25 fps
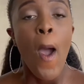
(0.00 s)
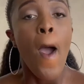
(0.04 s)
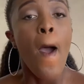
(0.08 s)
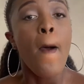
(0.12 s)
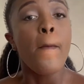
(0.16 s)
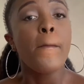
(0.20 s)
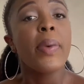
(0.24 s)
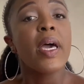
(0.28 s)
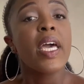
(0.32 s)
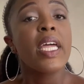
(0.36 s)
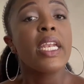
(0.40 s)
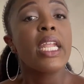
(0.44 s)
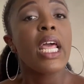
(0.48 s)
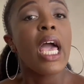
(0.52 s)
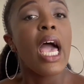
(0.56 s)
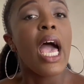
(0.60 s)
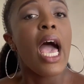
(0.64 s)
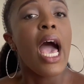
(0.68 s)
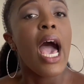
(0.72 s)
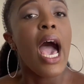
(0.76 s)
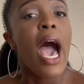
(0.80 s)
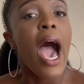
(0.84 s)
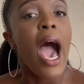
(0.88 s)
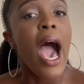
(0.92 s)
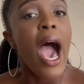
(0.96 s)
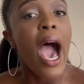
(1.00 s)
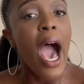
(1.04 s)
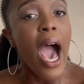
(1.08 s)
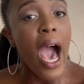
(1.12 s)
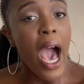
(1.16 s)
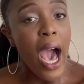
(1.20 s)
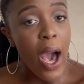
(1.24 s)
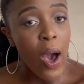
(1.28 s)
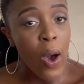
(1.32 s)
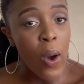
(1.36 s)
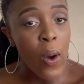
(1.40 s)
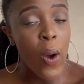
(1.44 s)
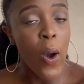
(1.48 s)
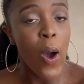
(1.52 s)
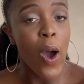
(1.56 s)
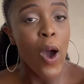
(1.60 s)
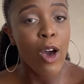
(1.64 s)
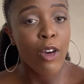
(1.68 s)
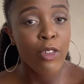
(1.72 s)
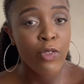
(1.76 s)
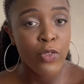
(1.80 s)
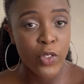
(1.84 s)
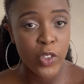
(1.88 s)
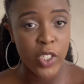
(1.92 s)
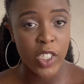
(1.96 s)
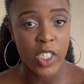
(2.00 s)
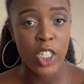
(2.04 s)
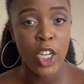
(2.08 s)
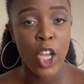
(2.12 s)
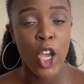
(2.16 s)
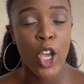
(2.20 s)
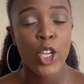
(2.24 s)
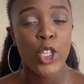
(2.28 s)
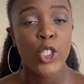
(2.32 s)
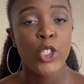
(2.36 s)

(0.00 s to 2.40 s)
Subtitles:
But how often